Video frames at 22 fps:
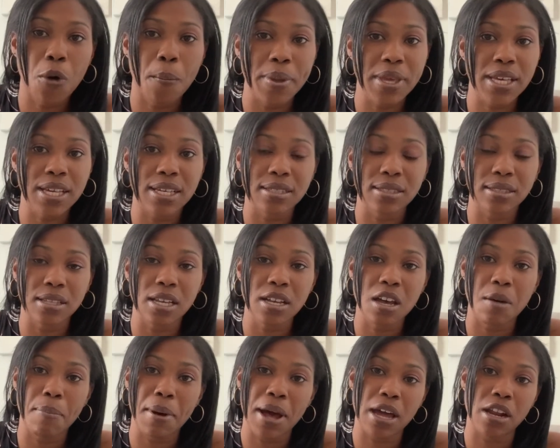because
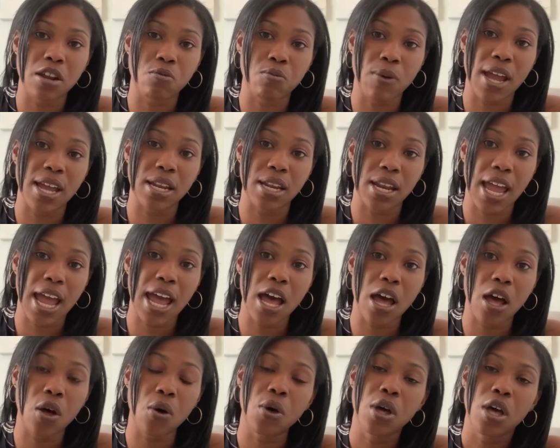think about it, right
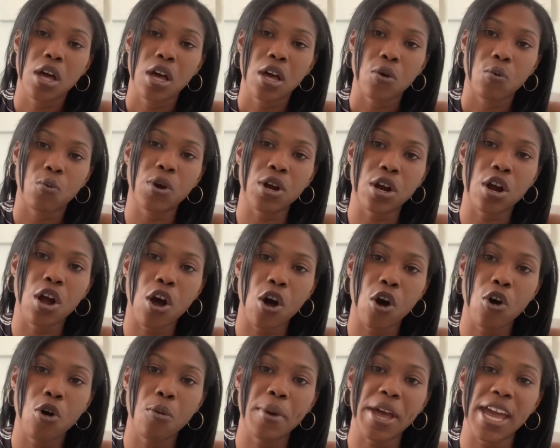now we're
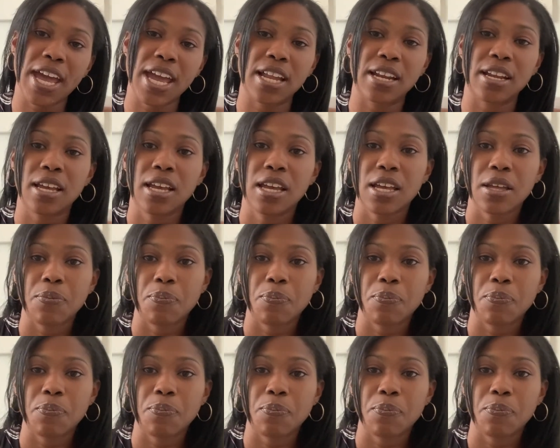home and